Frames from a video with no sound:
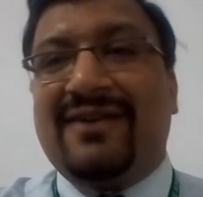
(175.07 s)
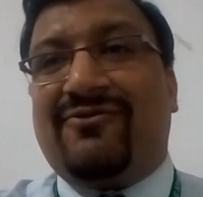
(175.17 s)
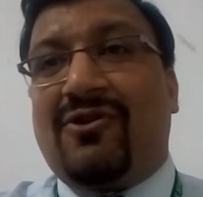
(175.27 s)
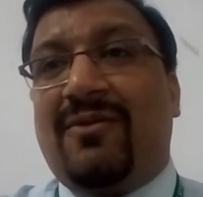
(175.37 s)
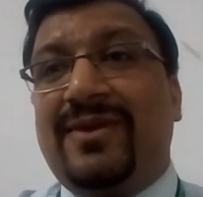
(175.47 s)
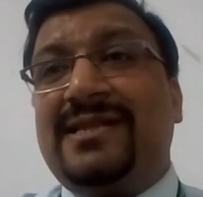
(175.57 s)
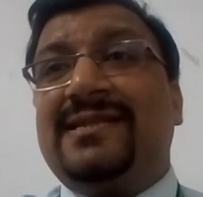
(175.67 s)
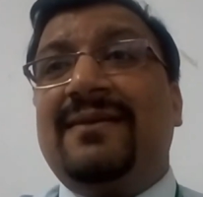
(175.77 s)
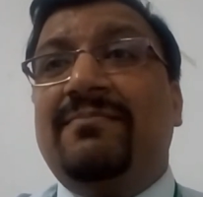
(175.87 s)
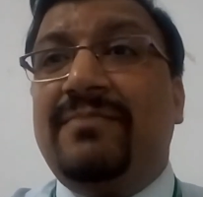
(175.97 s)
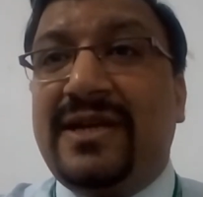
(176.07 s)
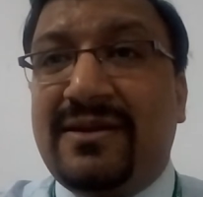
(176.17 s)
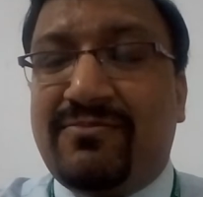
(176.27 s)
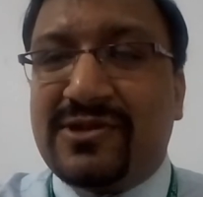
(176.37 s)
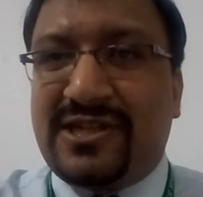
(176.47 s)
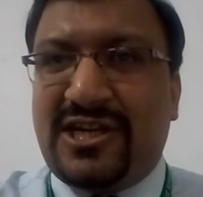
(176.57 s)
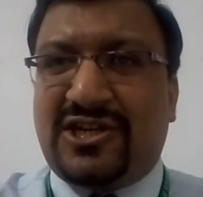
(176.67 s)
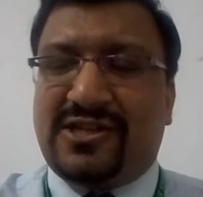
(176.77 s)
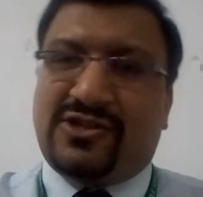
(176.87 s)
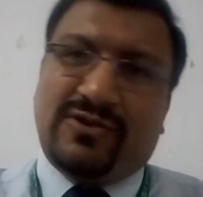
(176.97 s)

From its mean position.